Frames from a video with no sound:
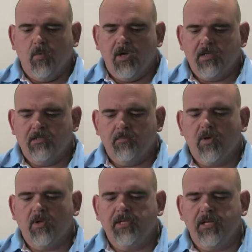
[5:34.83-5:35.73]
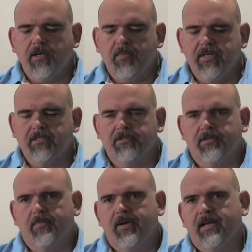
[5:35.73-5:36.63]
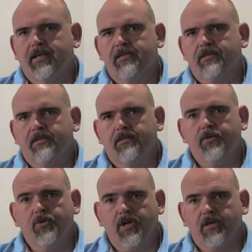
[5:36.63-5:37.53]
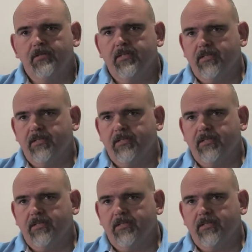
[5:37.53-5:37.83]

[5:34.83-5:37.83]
What Moldino brings to the brand is new coating